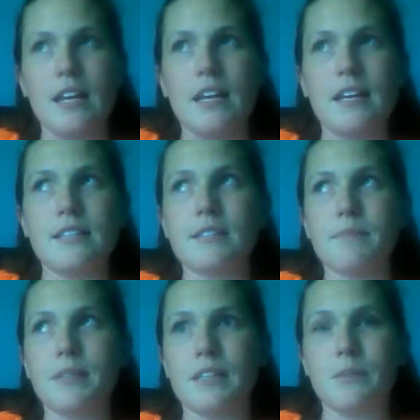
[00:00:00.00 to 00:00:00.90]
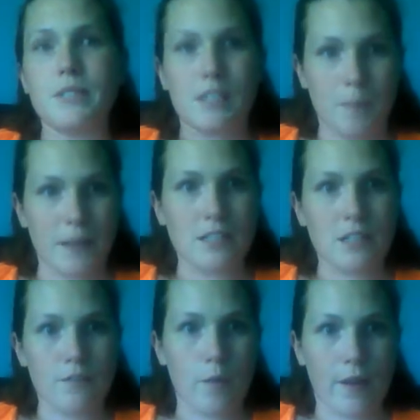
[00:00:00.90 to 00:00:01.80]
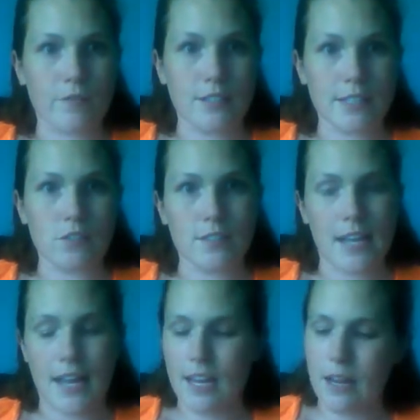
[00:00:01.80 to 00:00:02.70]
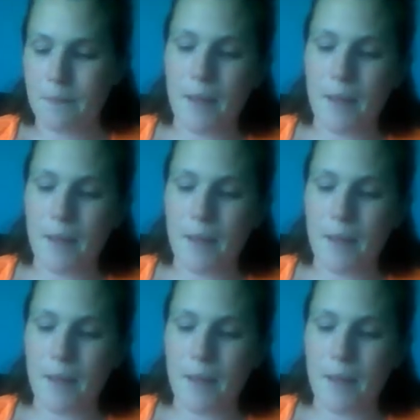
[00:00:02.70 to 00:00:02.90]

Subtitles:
it is something that was expected of you every single day.